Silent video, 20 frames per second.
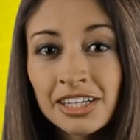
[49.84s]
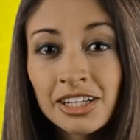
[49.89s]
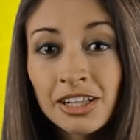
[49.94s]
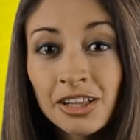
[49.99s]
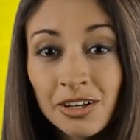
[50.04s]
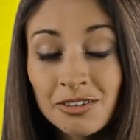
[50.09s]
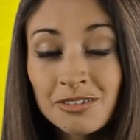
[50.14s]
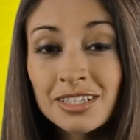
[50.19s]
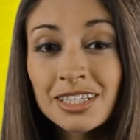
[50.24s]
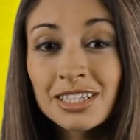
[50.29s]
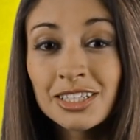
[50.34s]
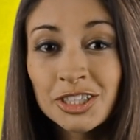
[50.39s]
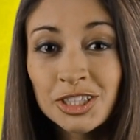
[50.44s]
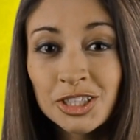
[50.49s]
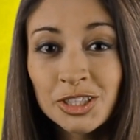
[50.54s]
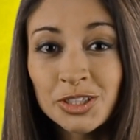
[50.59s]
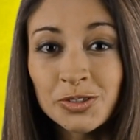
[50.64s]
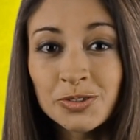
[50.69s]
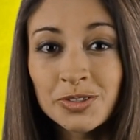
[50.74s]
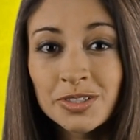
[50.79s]
Clothes and
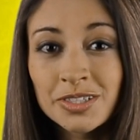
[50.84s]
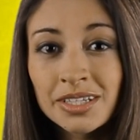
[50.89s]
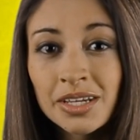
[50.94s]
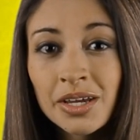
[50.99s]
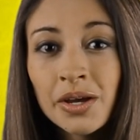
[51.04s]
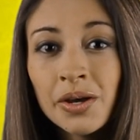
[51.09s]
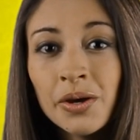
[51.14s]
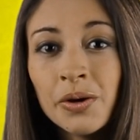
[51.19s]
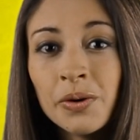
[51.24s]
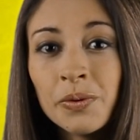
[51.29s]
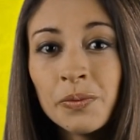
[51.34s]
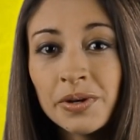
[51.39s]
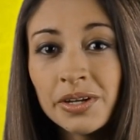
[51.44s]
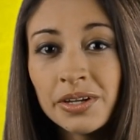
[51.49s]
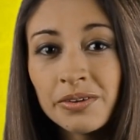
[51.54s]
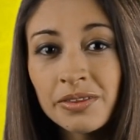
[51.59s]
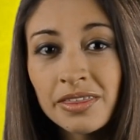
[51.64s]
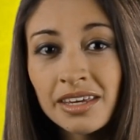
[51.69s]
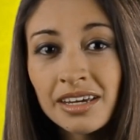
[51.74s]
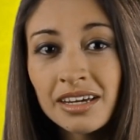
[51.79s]
shoes. When
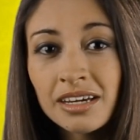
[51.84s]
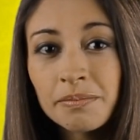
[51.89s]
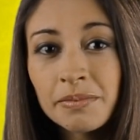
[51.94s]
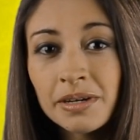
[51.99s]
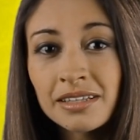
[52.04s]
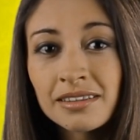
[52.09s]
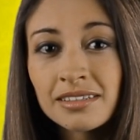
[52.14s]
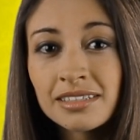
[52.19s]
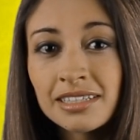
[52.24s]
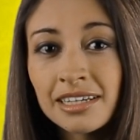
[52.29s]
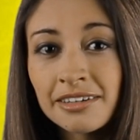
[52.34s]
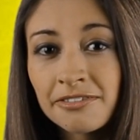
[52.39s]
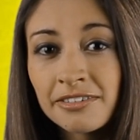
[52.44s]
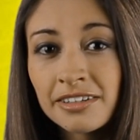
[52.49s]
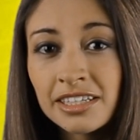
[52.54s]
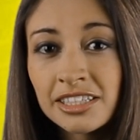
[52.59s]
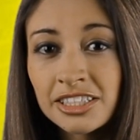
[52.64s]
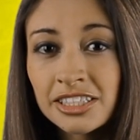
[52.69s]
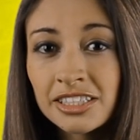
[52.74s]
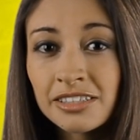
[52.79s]
you think about the
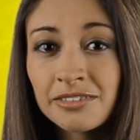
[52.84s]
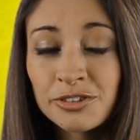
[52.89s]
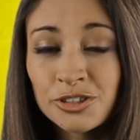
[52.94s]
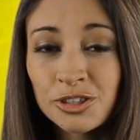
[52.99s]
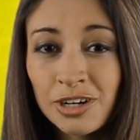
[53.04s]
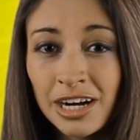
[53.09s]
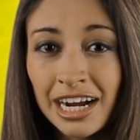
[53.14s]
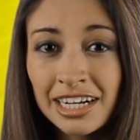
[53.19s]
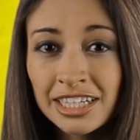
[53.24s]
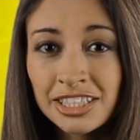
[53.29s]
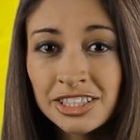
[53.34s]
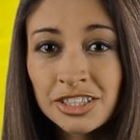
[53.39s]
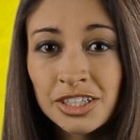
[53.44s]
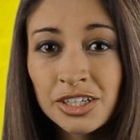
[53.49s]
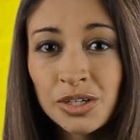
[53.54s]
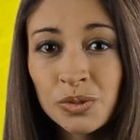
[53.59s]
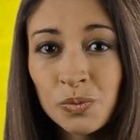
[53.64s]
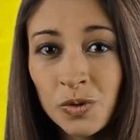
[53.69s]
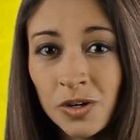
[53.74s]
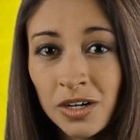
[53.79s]
definition of trash,
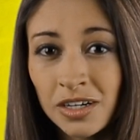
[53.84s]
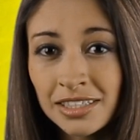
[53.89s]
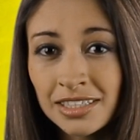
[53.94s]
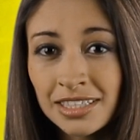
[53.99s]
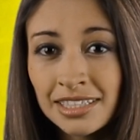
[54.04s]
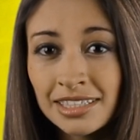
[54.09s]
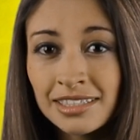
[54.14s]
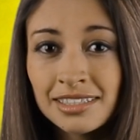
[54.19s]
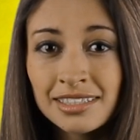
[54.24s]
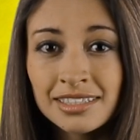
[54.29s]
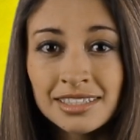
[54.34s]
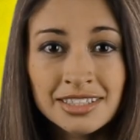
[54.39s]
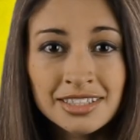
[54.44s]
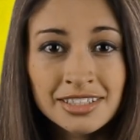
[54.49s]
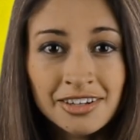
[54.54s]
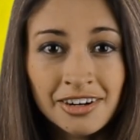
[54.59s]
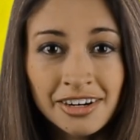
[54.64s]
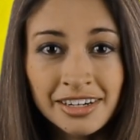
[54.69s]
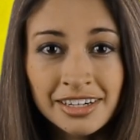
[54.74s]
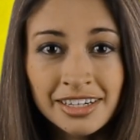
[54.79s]
unwanted,
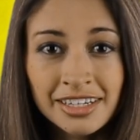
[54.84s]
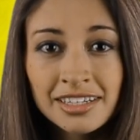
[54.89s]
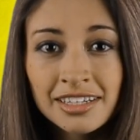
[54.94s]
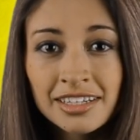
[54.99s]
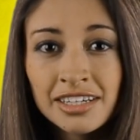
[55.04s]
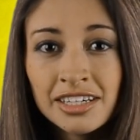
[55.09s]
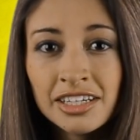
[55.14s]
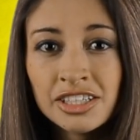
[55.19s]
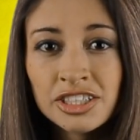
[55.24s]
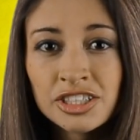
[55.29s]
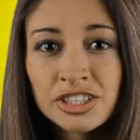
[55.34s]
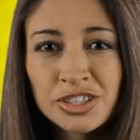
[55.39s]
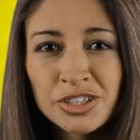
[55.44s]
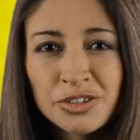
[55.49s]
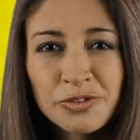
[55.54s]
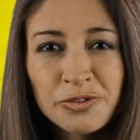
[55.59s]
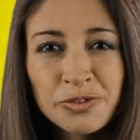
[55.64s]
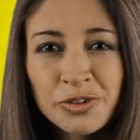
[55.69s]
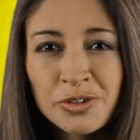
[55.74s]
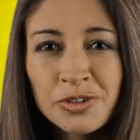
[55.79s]
discarded,
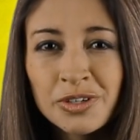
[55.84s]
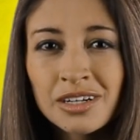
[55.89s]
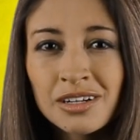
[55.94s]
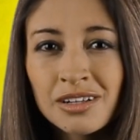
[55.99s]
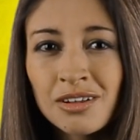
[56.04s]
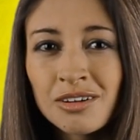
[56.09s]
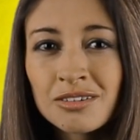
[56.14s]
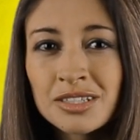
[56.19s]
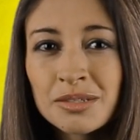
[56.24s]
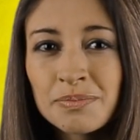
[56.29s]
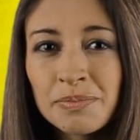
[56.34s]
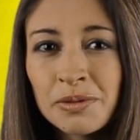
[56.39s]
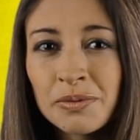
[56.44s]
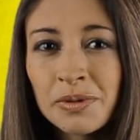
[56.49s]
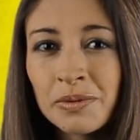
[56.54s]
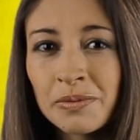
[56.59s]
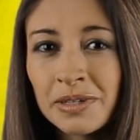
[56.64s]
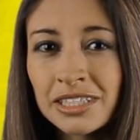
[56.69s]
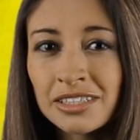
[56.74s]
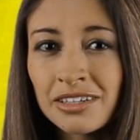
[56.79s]
should food and clothes be
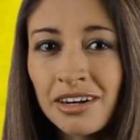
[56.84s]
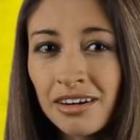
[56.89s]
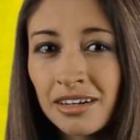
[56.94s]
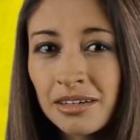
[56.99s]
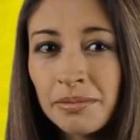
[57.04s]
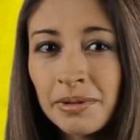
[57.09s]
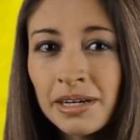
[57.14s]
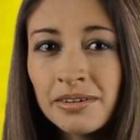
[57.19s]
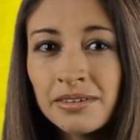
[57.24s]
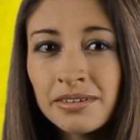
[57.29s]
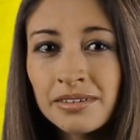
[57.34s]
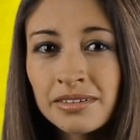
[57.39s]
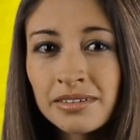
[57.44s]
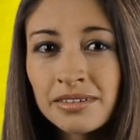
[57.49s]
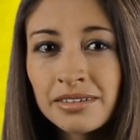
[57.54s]
what we talk about?